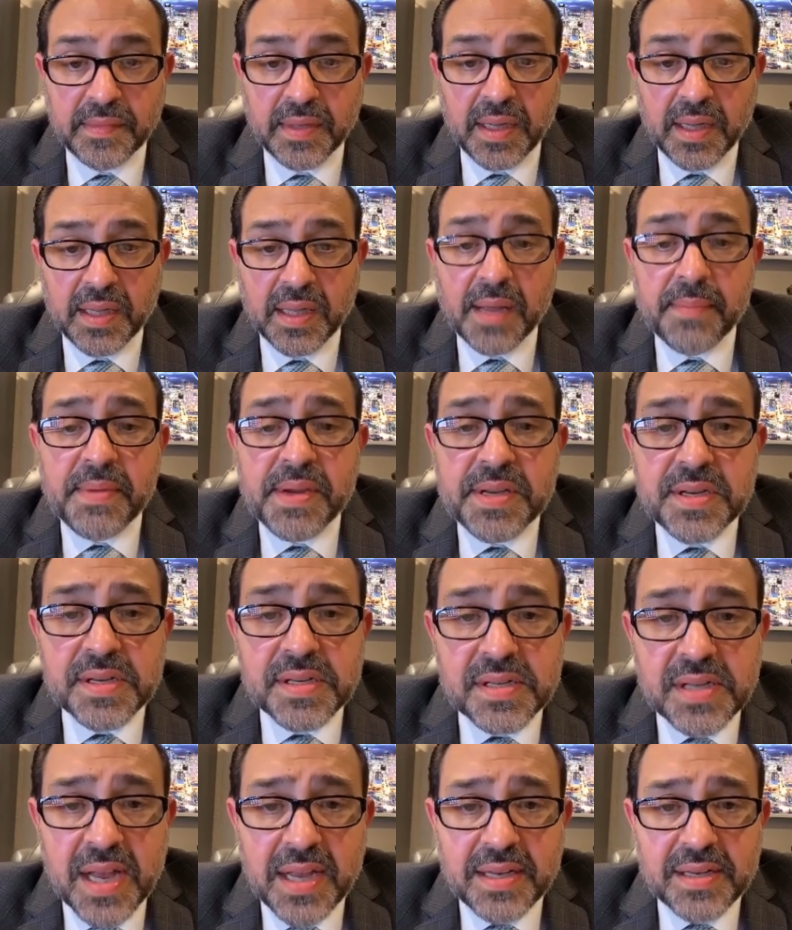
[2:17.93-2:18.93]
Let me just
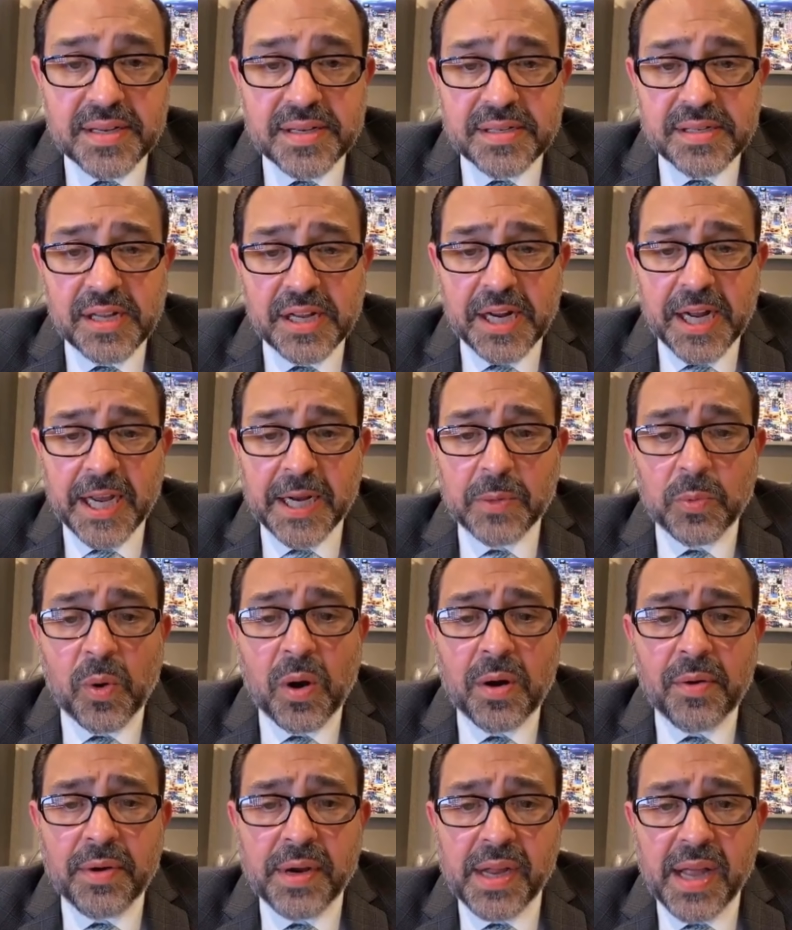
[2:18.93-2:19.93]
say this tonight.
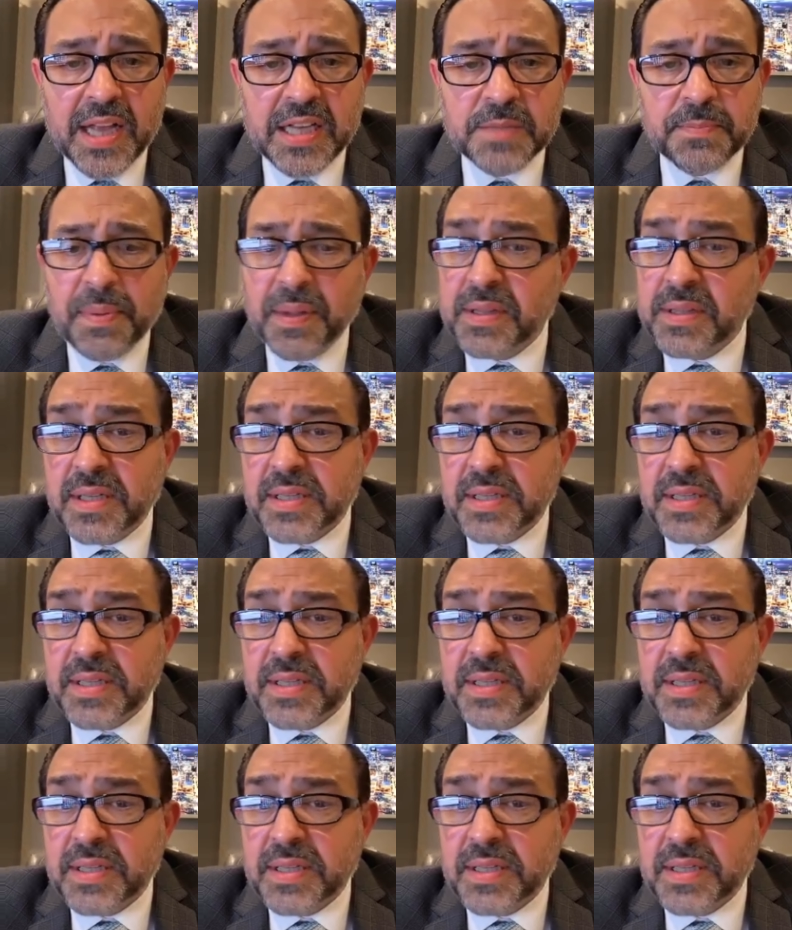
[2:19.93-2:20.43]
Worry has built